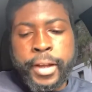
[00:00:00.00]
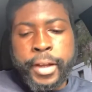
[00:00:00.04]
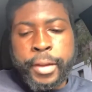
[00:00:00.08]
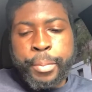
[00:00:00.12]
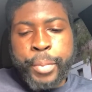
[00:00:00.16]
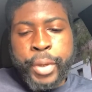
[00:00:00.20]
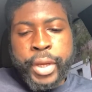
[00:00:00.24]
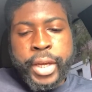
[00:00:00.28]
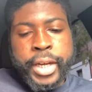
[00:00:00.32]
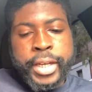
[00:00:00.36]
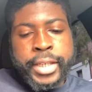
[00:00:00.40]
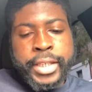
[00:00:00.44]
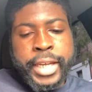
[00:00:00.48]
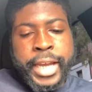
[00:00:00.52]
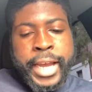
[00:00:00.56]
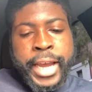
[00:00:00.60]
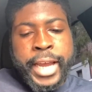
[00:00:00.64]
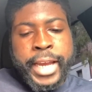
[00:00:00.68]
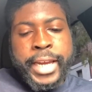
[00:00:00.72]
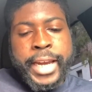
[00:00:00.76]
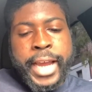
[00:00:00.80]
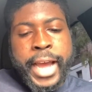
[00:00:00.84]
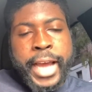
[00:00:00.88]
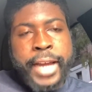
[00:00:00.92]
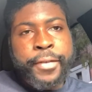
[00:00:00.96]
Because
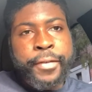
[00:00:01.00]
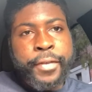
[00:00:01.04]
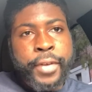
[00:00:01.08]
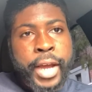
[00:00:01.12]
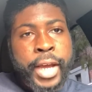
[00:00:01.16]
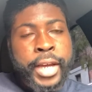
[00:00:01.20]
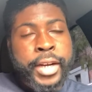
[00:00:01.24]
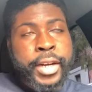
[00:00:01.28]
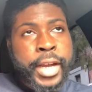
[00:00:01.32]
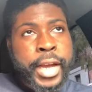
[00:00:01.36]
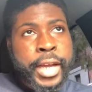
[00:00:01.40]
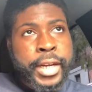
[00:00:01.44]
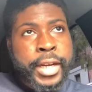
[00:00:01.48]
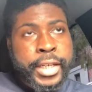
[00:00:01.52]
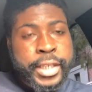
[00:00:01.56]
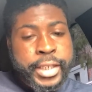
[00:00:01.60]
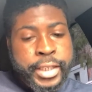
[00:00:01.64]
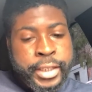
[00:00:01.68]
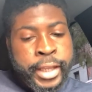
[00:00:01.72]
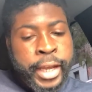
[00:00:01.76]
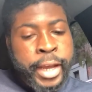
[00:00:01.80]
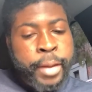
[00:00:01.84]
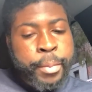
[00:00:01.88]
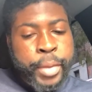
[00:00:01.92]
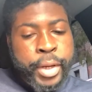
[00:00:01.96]
in that, and and this
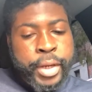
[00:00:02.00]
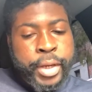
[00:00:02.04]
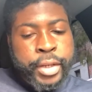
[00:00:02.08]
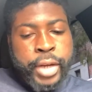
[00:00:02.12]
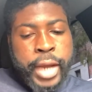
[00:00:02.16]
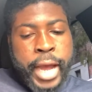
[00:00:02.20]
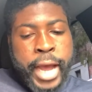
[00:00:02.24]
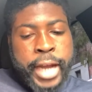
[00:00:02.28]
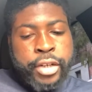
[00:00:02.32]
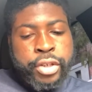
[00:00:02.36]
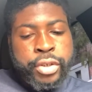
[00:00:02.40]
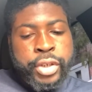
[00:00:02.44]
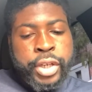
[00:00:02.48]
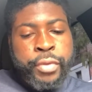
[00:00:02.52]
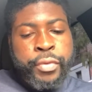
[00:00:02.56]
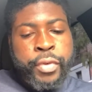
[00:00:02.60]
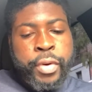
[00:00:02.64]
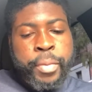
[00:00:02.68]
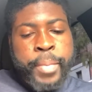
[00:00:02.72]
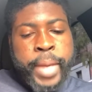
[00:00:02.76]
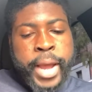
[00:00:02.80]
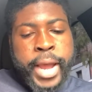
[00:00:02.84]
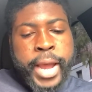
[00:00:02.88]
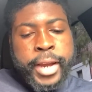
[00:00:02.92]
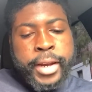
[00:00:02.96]
statement actually
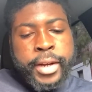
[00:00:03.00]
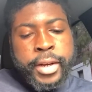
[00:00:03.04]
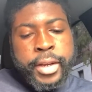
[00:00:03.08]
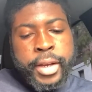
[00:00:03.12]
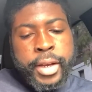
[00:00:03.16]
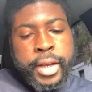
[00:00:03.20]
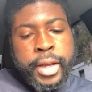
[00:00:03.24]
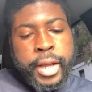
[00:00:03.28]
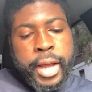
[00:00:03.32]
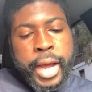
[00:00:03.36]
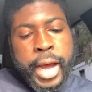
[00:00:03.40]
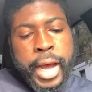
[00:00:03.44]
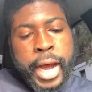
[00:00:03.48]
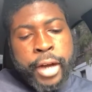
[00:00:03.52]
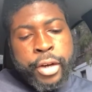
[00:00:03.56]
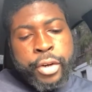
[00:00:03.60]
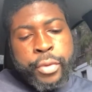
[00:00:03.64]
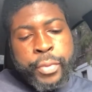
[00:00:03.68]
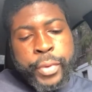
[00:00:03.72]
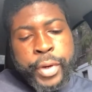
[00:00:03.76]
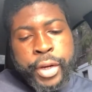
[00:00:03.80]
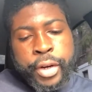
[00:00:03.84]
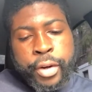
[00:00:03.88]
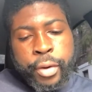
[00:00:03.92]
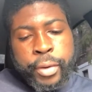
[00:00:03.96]
remained how do
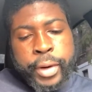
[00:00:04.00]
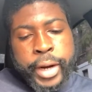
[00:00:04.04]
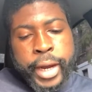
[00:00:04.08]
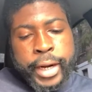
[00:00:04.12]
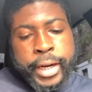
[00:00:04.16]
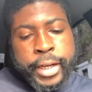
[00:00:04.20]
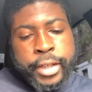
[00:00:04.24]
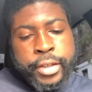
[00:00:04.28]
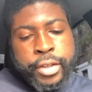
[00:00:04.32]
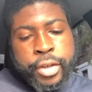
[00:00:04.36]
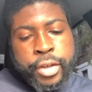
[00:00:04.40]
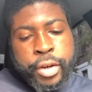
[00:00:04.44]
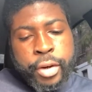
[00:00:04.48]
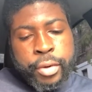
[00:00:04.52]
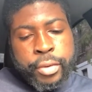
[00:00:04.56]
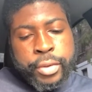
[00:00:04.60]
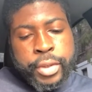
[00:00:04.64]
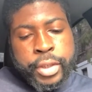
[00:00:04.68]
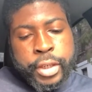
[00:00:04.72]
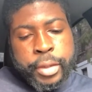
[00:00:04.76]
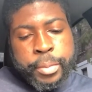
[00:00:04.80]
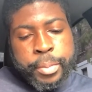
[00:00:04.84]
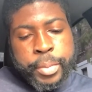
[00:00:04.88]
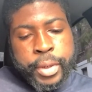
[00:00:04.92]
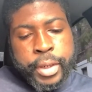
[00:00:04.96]
we know that? Let's go
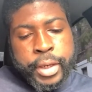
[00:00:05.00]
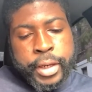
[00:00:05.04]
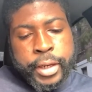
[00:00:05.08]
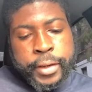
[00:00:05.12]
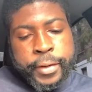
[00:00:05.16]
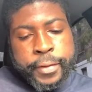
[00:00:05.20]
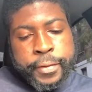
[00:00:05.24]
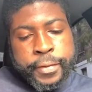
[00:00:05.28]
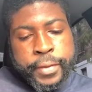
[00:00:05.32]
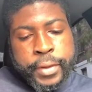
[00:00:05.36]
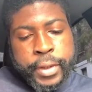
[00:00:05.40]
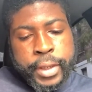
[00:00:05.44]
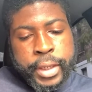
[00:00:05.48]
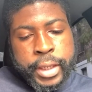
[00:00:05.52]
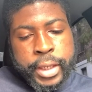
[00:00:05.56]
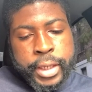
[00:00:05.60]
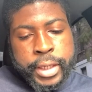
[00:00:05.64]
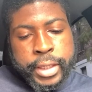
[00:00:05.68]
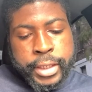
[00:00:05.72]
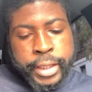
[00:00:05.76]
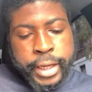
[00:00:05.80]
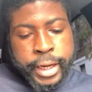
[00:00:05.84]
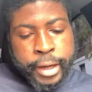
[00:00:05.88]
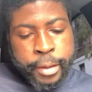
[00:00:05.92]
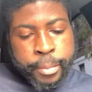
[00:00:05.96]
to the book of
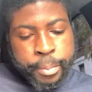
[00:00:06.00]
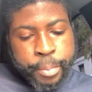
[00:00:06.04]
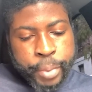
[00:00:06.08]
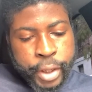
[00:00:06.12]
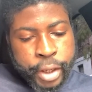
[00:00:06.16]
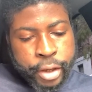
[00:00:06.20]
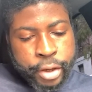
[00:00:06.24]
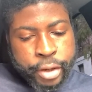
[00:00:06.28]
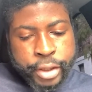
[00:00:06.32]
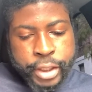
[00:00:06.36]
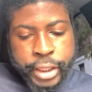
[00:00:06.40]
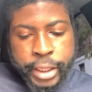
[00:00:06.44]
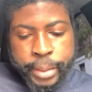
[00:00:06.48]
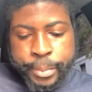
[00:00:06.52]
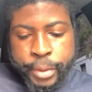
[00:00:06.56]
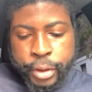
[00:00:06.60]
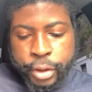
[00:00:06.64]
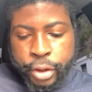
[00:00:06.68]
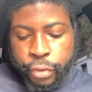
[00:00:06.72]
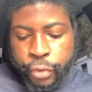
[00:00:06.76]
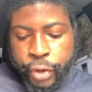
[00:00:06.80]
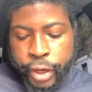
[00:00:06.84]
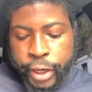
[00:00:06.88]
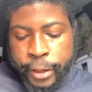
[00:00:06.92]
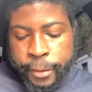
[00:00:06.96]
Second Peter chapter
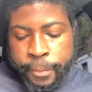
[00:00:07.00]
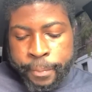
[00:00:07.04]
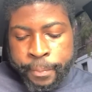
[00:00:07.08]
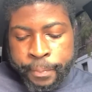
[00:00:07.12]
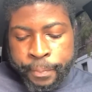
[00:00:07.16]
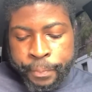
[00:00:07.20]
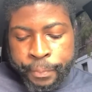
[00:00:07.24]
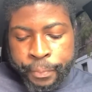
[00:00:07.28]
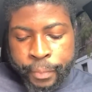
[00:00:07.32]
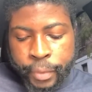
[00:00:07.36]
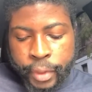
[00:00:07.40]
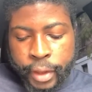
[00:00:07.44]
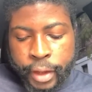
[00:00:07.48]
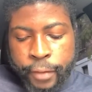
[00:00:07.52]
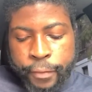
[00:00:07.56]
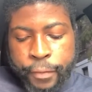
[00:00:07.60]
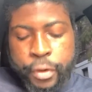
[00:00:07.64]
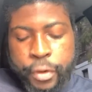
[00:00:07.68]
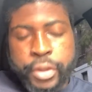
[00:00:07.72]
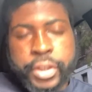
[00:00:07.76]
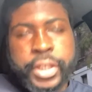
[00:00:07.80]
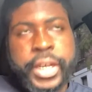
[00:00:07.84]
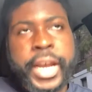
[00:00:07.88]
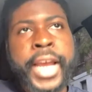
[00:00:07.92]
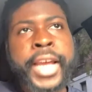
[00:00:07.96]
3,
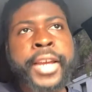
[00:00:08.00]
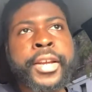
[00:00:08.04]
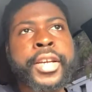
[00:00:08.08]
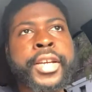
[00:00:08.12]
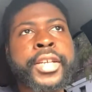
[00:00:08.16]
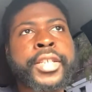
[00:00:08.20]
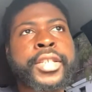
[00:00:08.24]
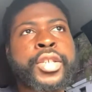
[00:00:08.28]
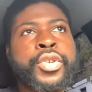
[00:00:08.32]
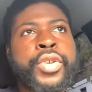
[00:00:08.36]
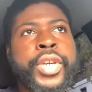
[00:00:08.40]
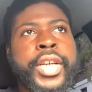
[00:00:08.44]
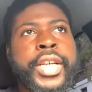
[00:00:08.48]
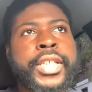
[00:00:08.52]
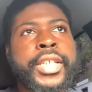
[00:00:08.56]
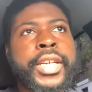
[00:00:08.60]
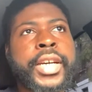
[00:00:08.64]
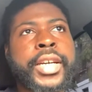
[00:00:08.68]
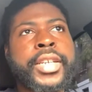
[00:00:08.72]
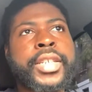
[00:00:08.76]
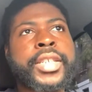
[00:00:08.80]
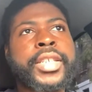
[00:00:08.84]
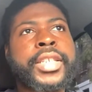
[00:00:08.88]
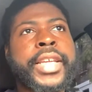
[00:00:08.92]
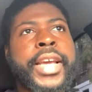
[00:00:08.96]
verse 8, because you need to
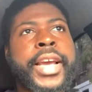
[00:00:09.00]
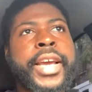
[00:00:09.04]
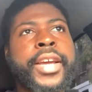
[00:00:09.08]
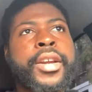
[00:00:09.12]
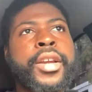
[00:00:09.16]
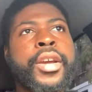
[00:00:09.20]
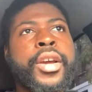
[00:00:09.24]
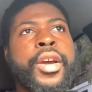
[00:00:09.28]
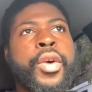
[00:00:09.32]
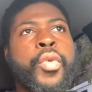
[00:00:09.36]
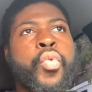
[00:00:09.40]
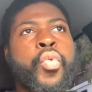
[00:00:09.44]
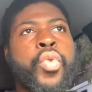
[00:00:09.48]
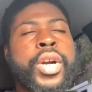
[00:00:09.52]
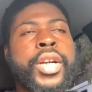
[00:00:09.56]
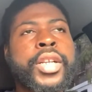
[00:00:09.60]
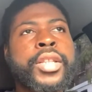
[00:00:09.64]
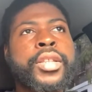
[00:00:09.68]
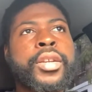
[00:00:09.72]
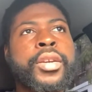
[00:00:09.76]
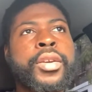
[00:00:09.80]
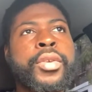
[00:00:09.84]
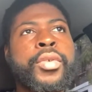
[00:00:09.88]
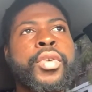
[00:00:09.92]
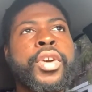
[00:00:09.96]
understand what did
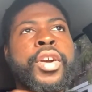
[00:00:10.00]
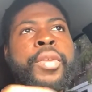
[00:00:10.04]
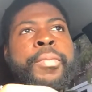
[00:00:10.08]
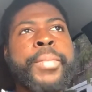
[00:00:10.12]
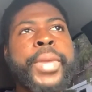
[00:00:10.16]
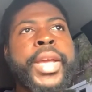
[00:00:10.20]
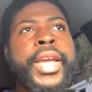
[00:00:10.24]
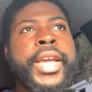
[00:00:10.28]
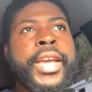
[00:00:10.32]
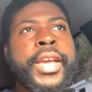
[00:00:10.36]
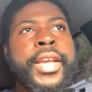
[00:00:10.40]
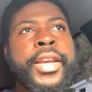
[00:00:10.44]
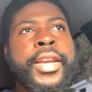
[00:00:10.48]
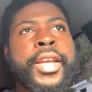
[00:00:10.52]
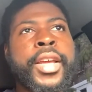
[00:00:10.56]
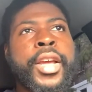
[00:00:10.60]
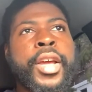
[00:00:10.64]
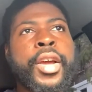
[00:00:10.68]
the Lord mean